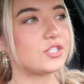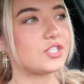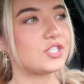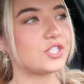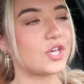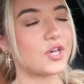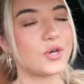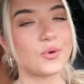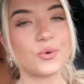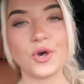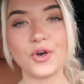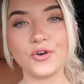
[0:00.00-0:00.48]

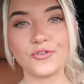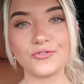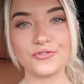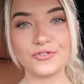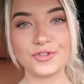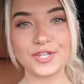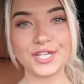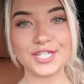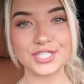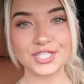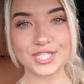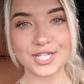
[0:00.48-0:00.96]
so
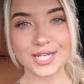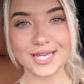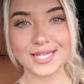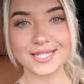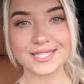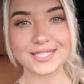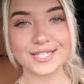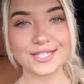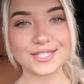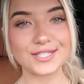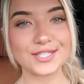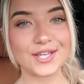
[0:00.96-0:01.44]
hopefully she
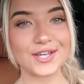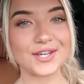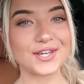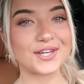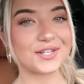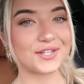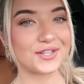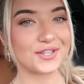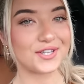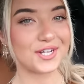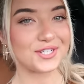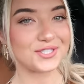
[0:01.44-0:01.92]
gets us a
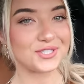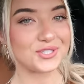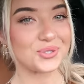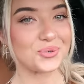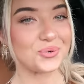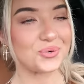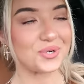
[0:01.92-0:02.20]
good lunch